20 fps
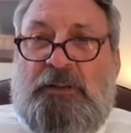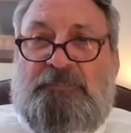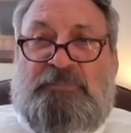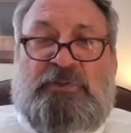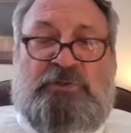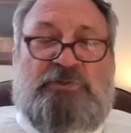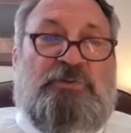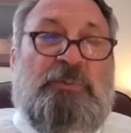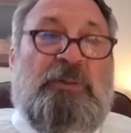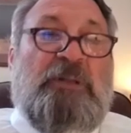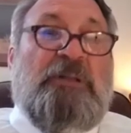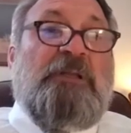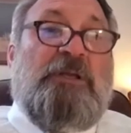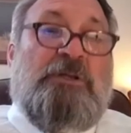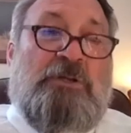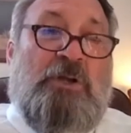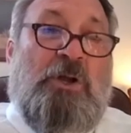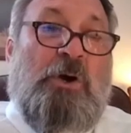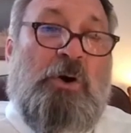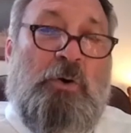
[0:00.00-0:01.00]
There's really
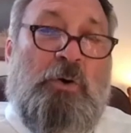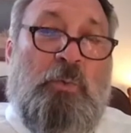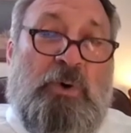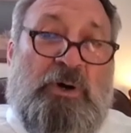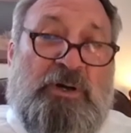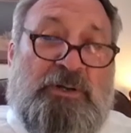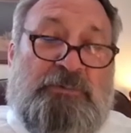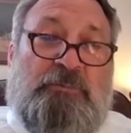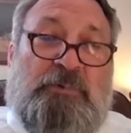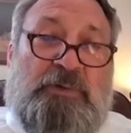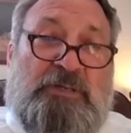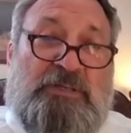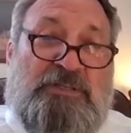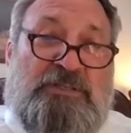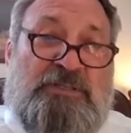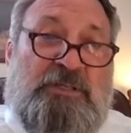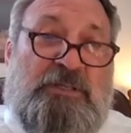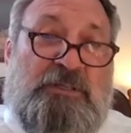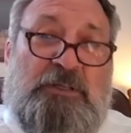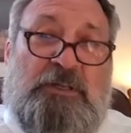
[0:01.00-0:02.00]
no one
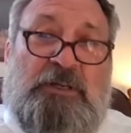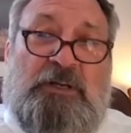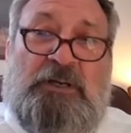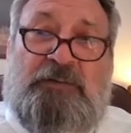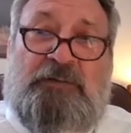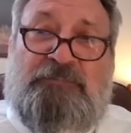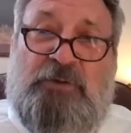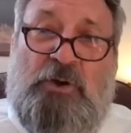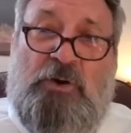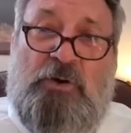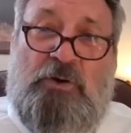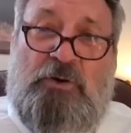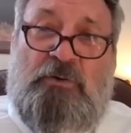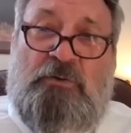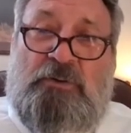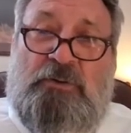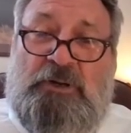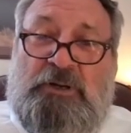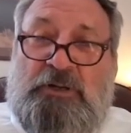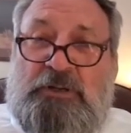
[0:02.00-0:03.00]
reason. I've
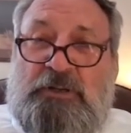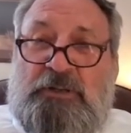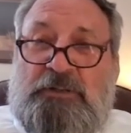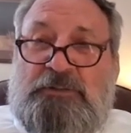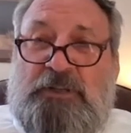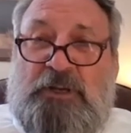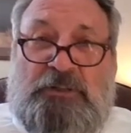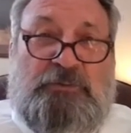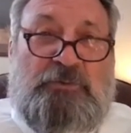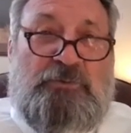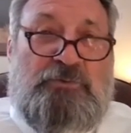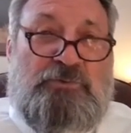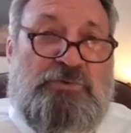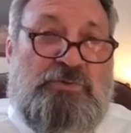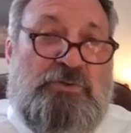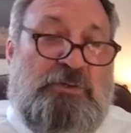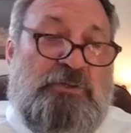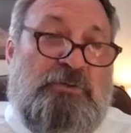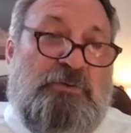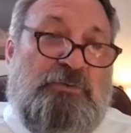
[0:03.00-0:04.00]
known Dr.
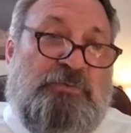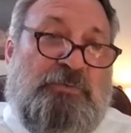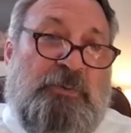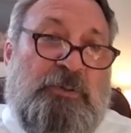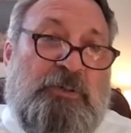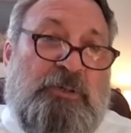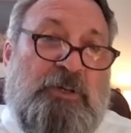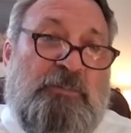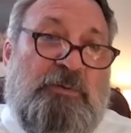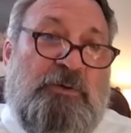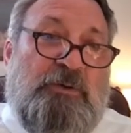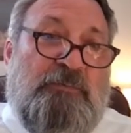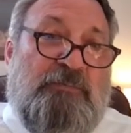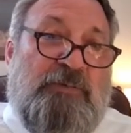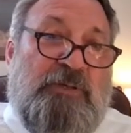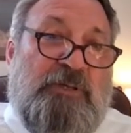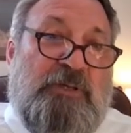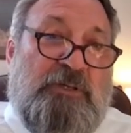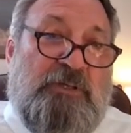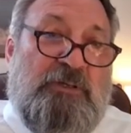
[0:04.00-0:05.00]
True for a number of
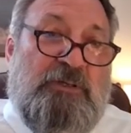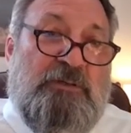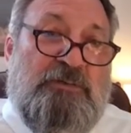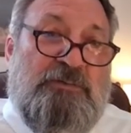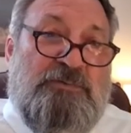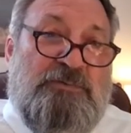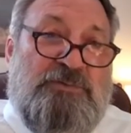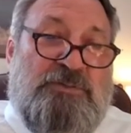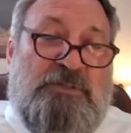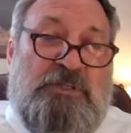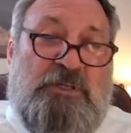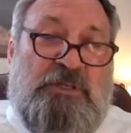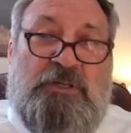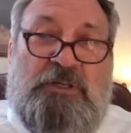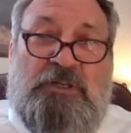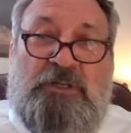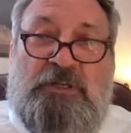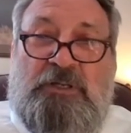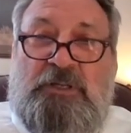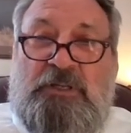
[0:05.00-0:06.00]
years.
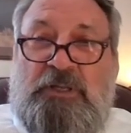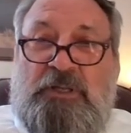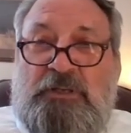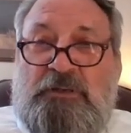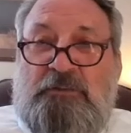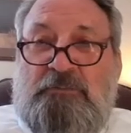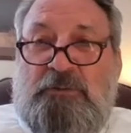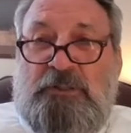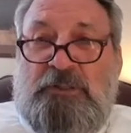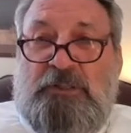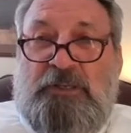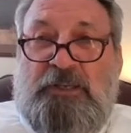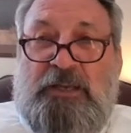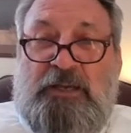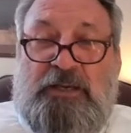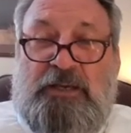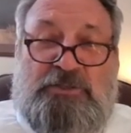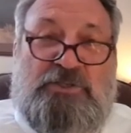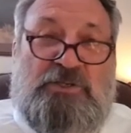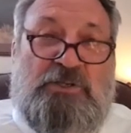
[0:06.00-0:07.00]
He really
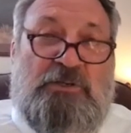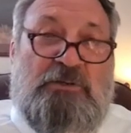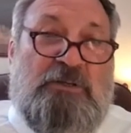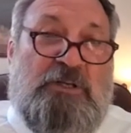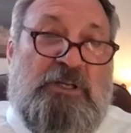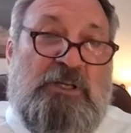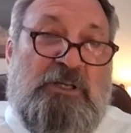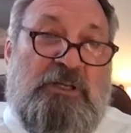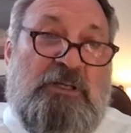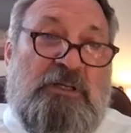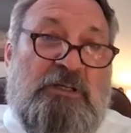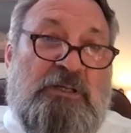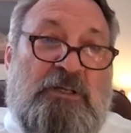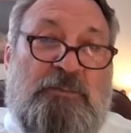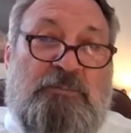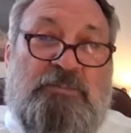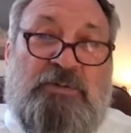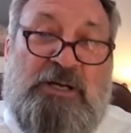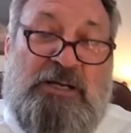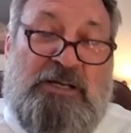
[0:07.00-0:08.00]
ushered in
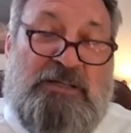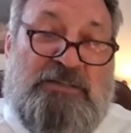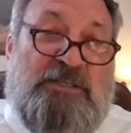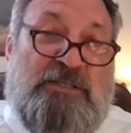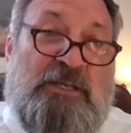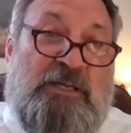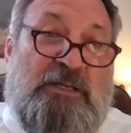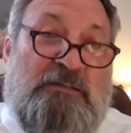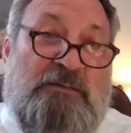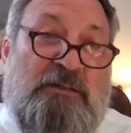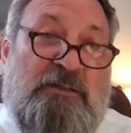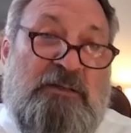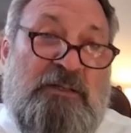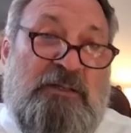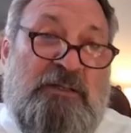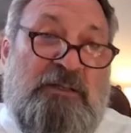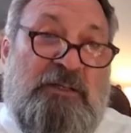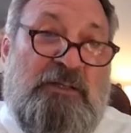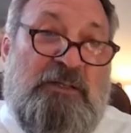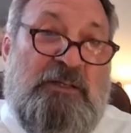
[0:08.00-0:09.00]
Abraxane
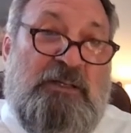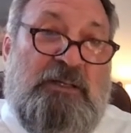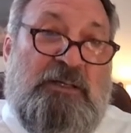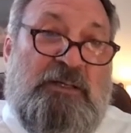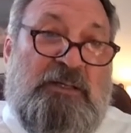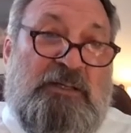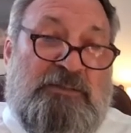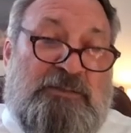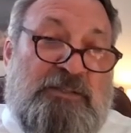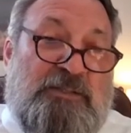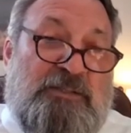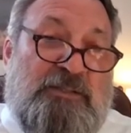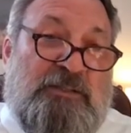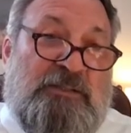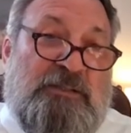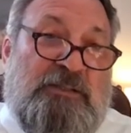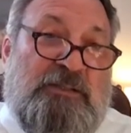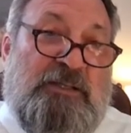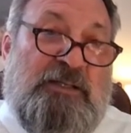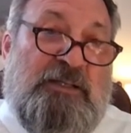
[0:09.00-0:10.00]
into the
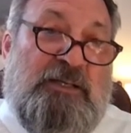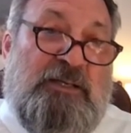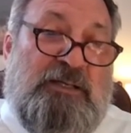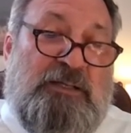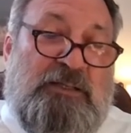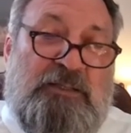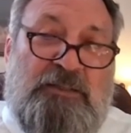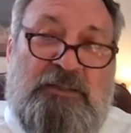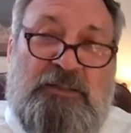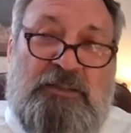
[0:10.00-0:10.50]
clinic.